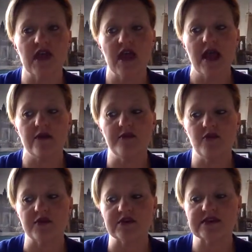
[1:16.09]
how
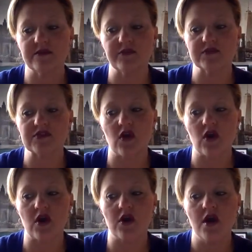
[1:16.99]
important symbols
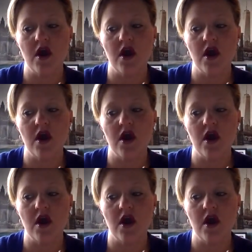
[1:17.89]
are,